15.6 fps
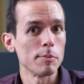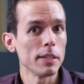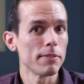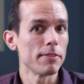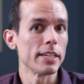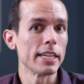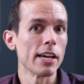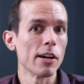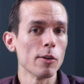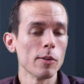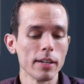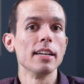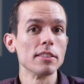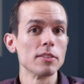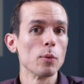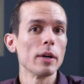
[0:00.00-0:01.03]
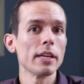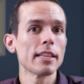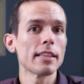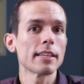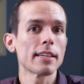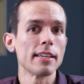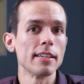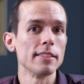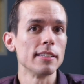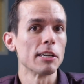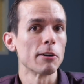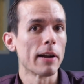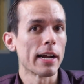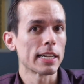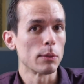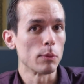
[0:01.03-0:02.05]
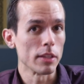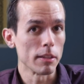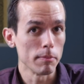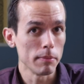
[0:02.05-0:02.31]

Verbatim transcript: Meet video is the way that the kids interacted with